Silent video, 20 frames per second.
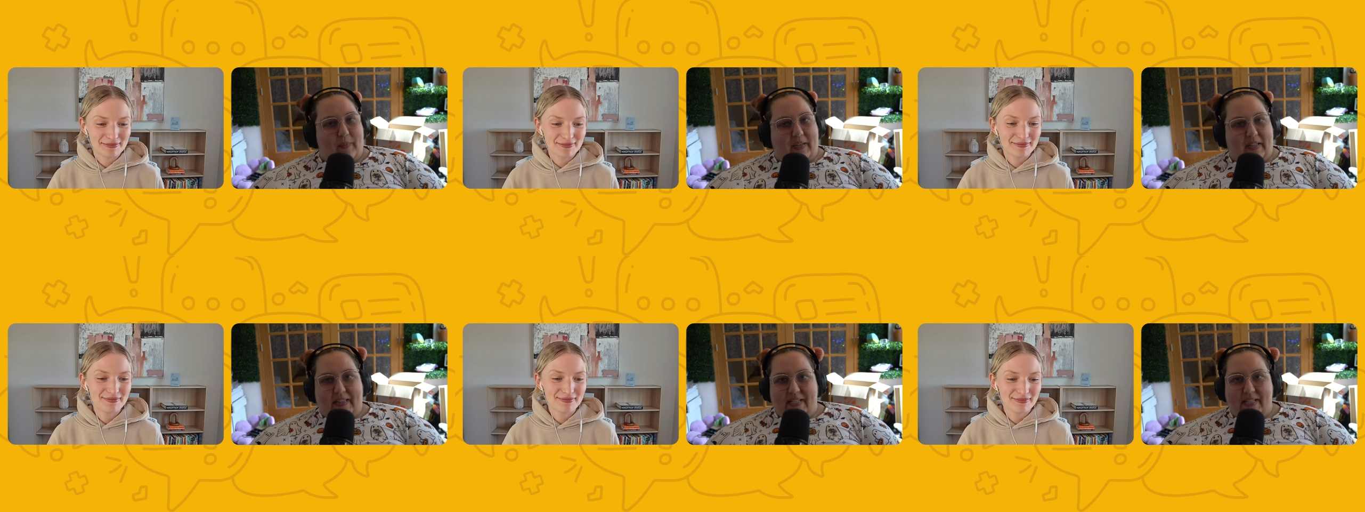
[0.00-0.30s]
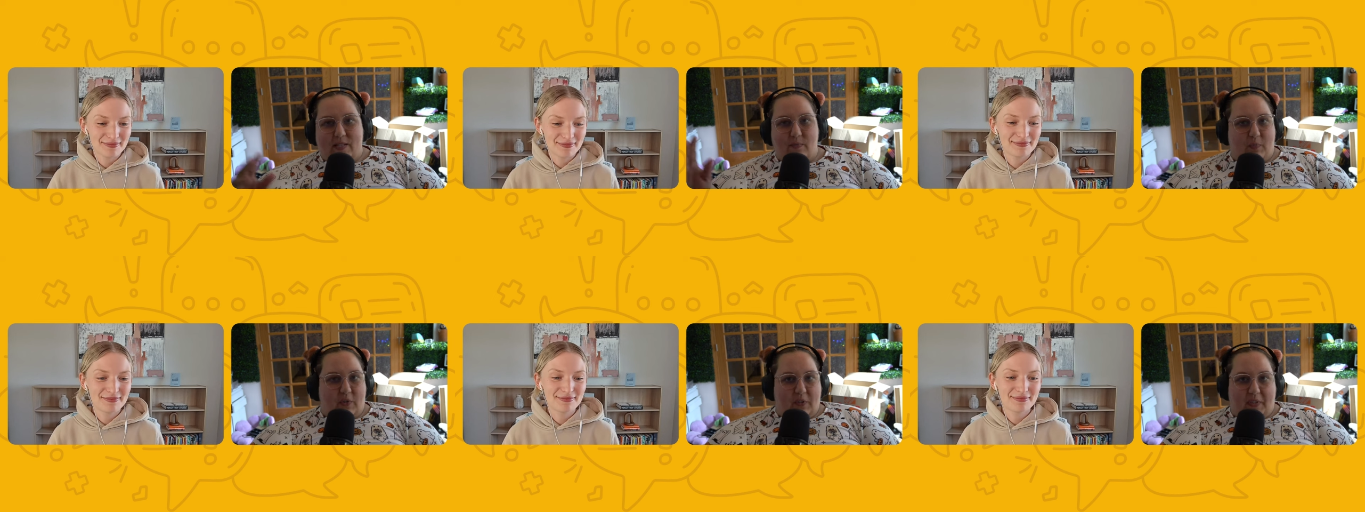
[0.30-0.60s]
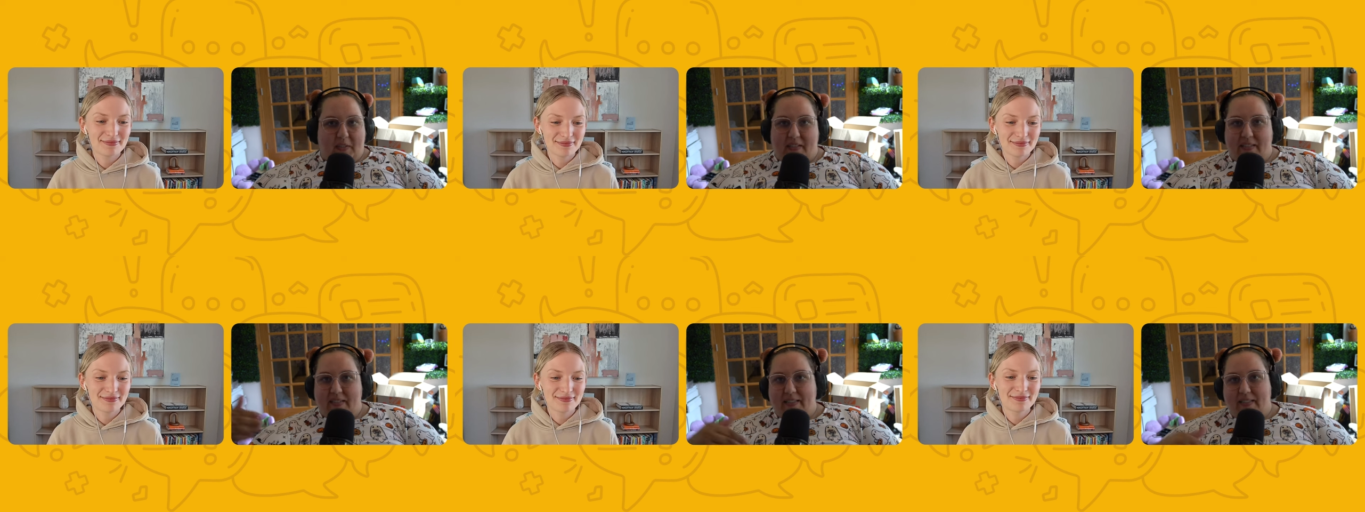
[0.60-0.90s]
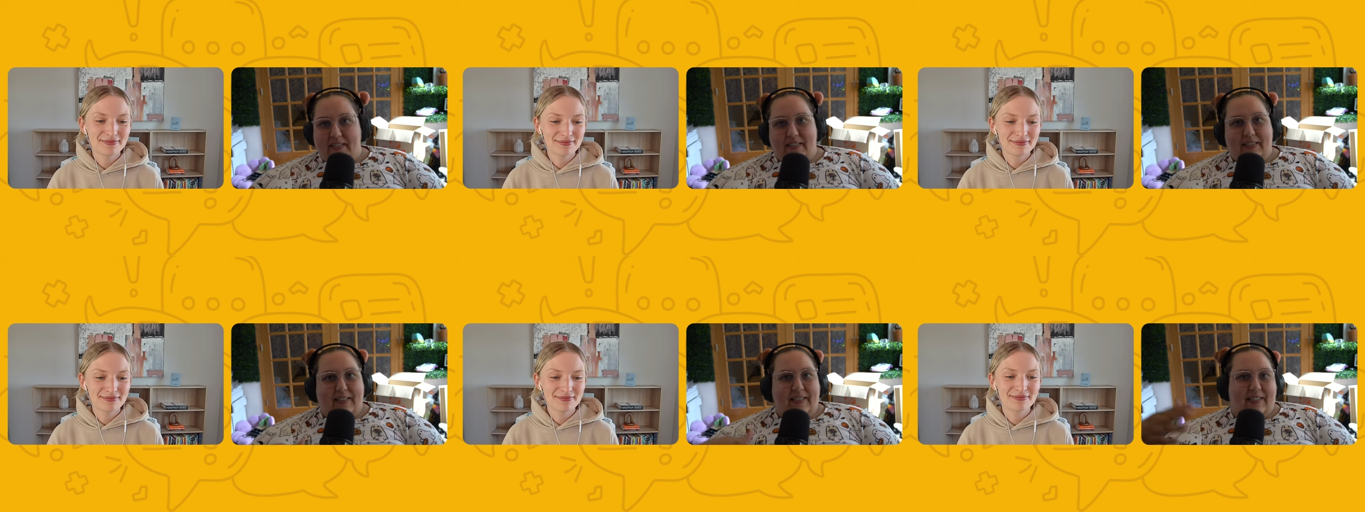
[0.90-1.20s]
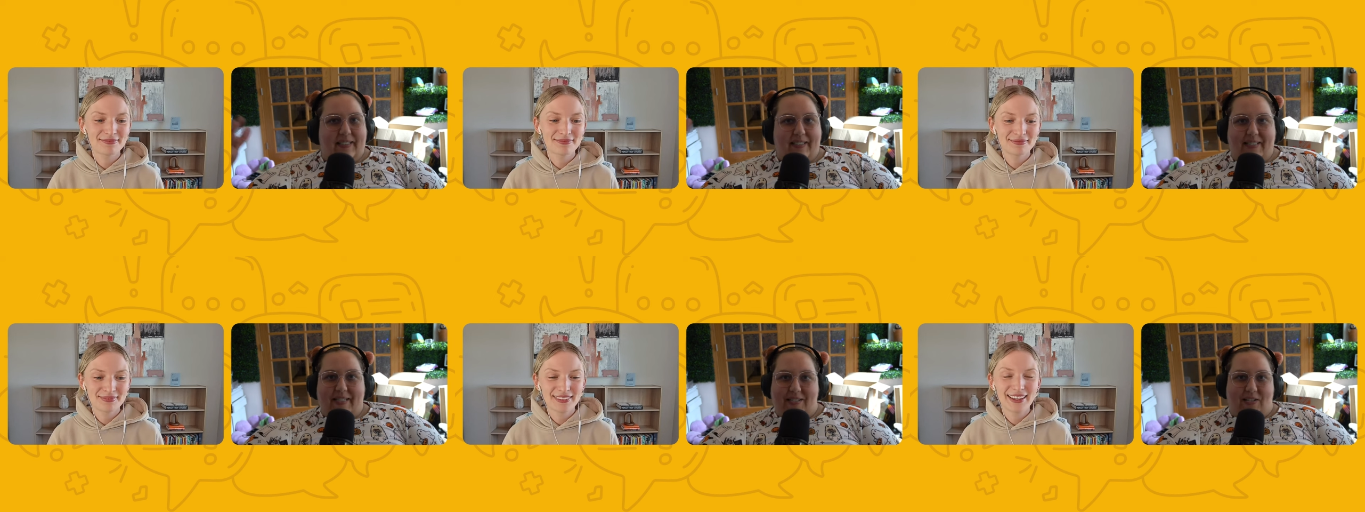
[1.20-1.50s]
Speaker 1: like, this book,
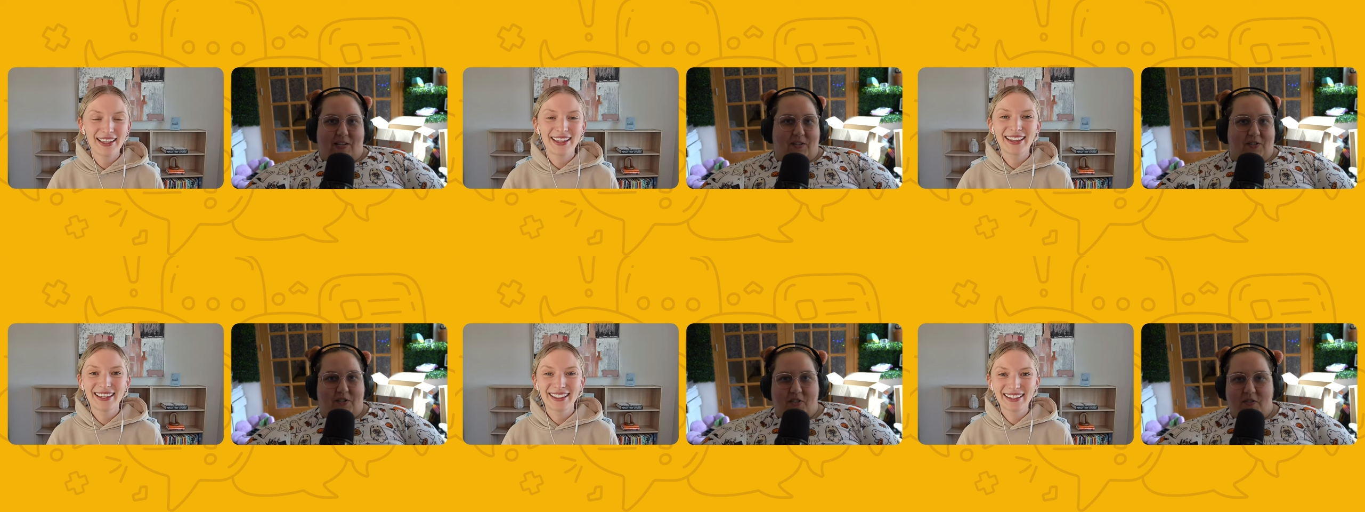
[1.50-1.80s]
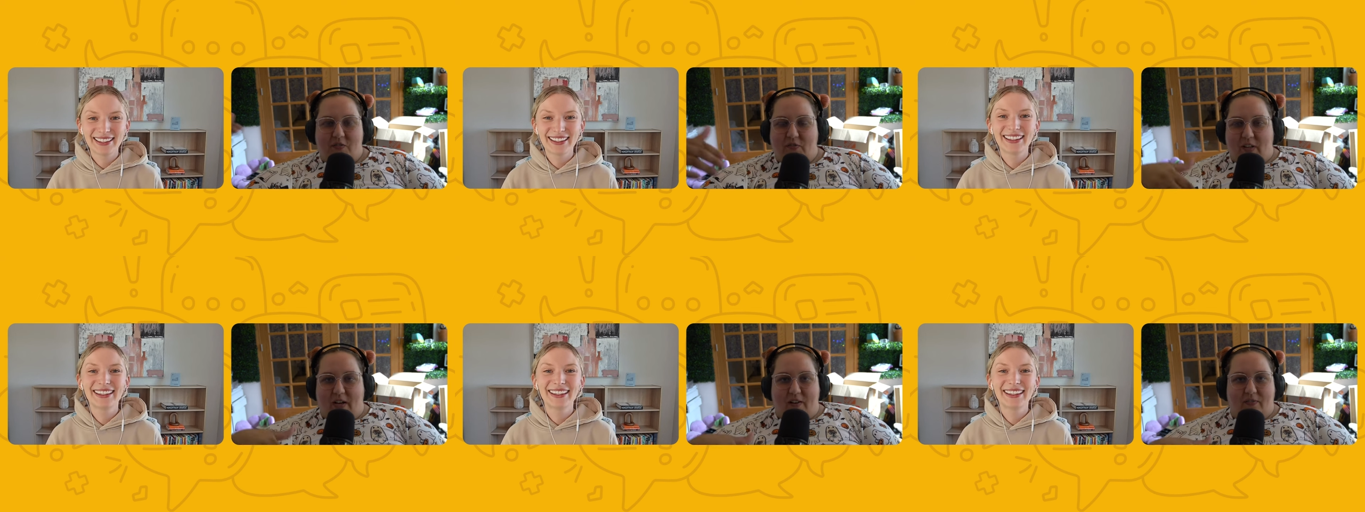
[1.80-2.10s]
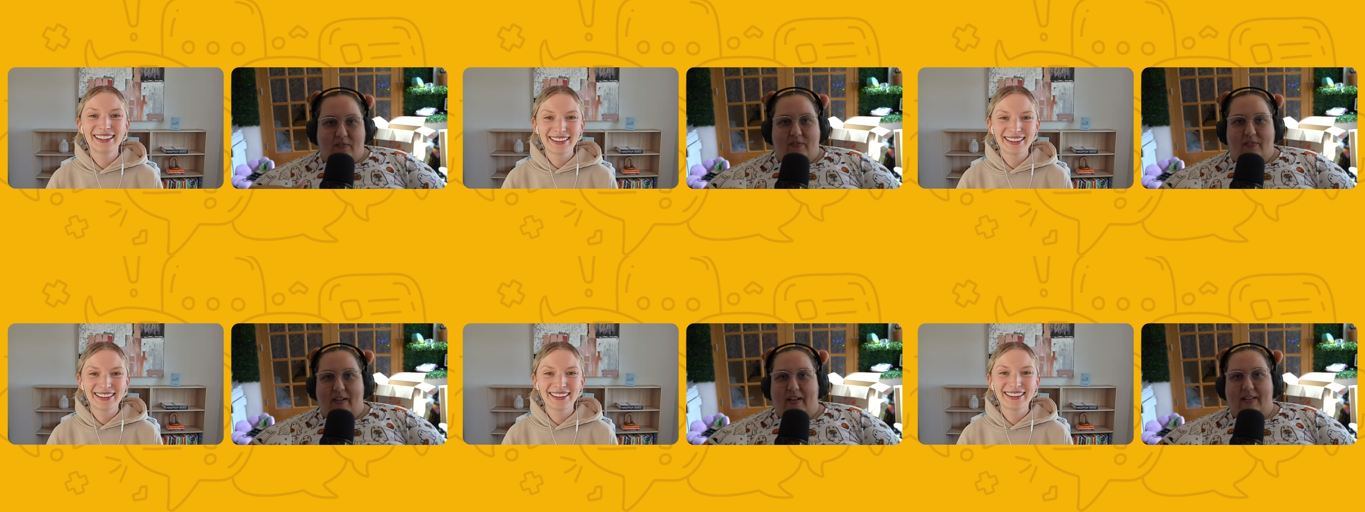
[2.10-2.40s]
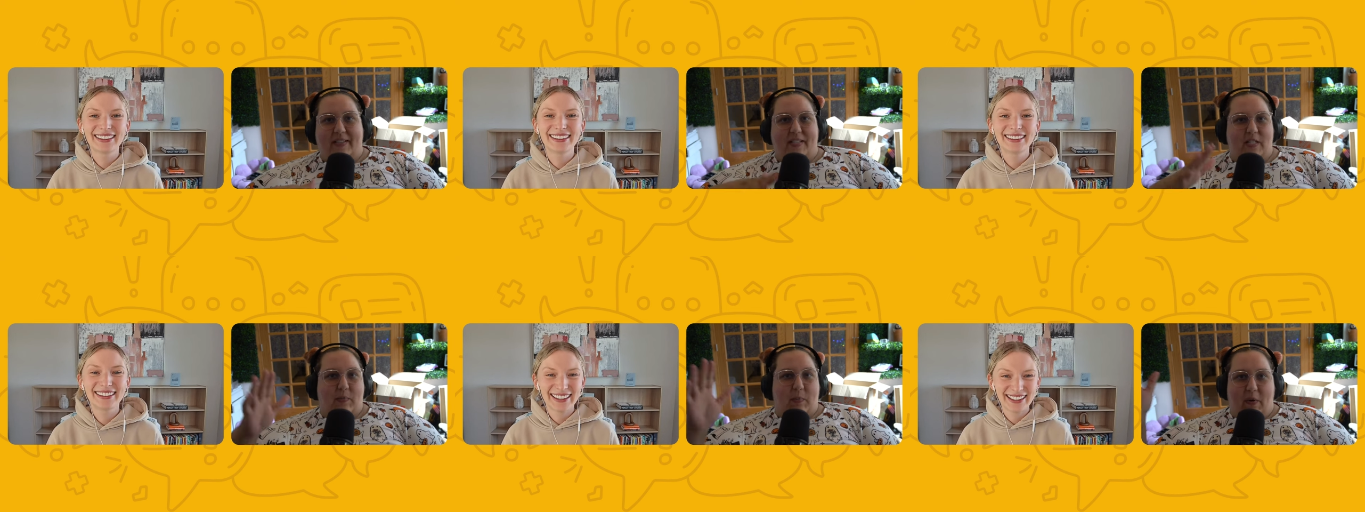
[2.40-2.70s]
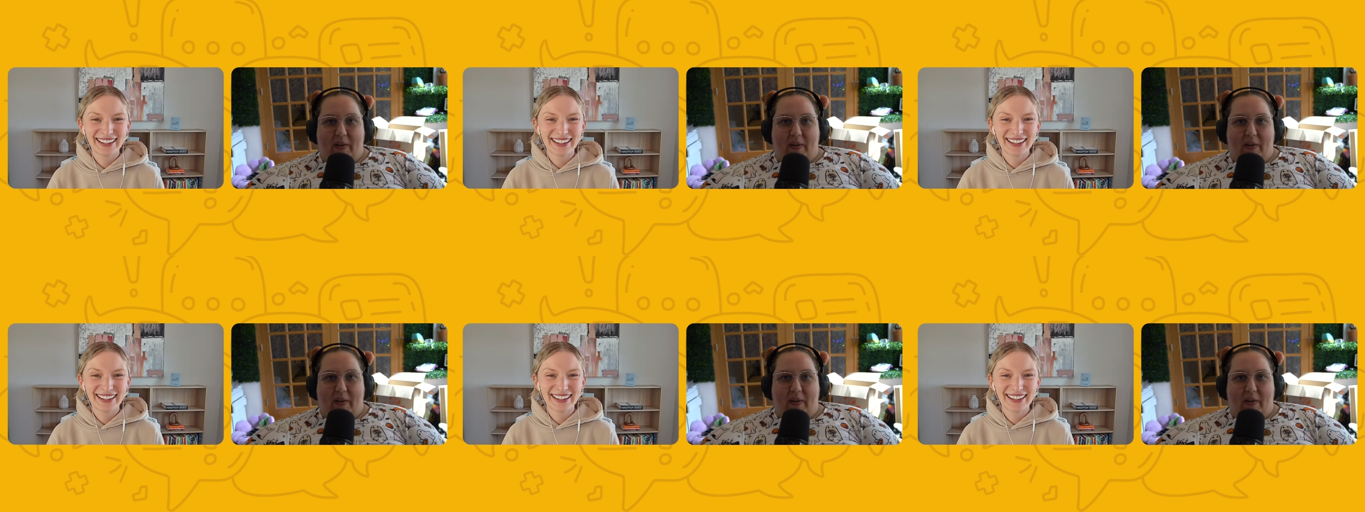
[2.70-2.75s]
this is all just fluff at this yeah.